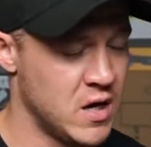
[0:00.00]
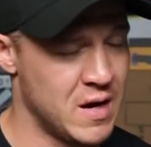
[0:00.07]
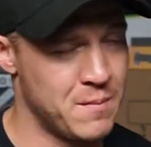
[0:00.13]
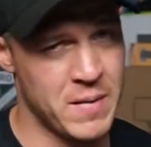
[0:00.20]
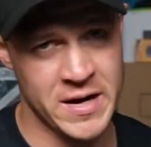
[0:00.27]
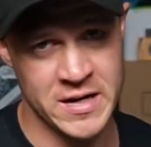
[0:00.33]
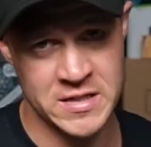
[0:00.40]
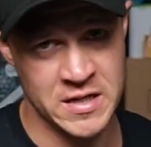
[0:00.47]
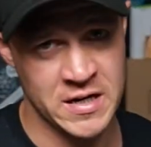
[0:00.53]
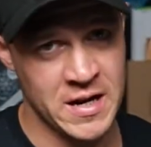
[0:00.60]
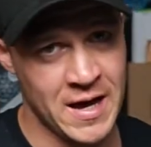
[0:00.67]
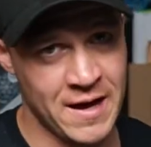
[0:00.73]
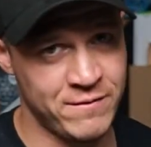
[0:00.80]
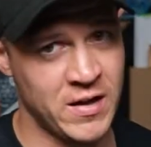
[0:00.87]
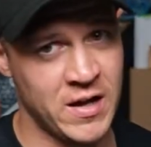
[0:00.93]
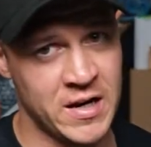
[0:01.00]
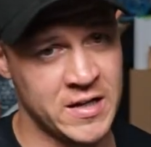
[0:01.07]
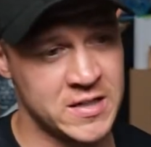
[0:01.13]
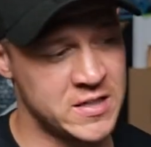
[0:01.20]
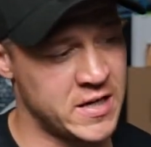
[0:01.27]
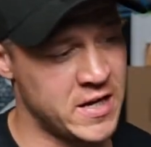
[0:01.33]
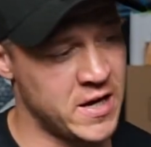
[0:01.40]
Amazing, have that
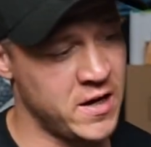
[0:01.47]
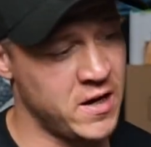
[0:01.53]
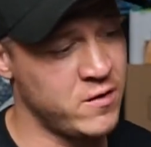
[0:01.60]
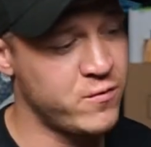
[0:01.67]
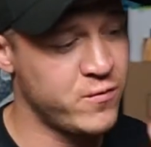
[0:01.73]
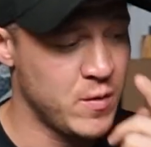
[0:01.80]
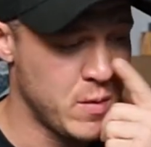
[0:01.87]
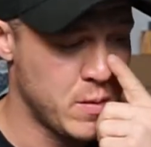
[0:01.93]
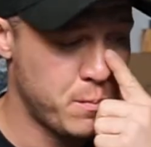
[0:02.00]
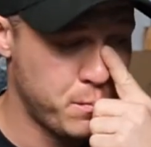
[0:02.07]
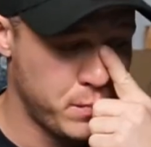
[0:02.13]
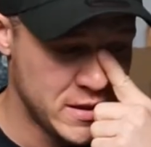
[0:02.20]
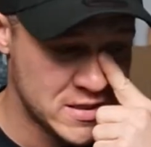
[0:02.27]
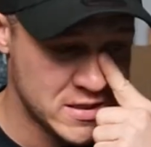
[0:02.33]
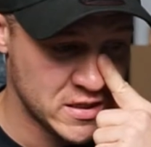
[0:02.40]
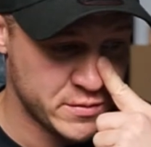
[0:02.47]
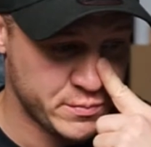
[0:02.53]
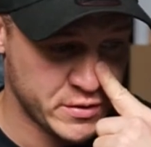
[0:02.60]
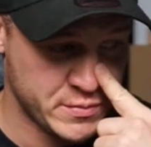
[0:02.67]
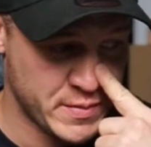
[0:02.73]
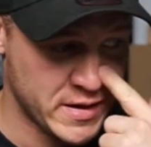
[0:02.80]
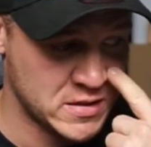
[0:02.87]
linked in there. And from a business
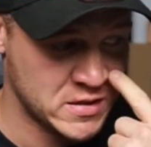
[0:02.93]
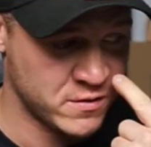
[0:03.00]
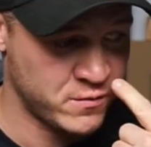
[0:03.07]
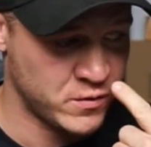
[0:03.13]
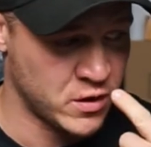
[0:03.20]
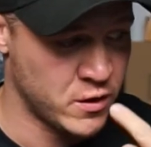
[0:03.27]
perspective,